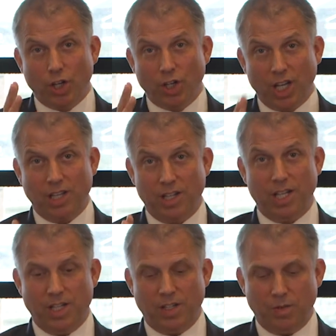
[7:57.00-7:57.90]
That
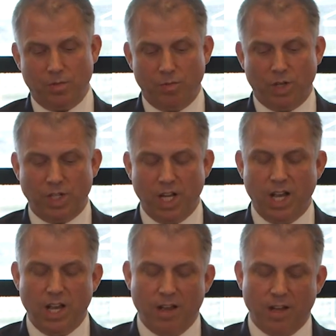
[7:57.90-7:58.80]
is what
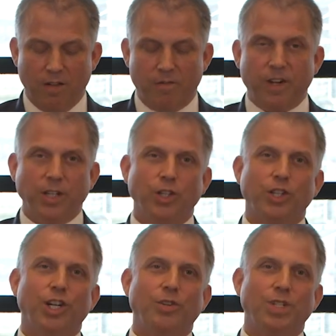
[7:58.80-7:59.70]
a final
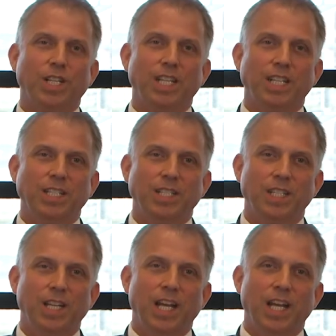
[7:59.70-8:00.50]
account is.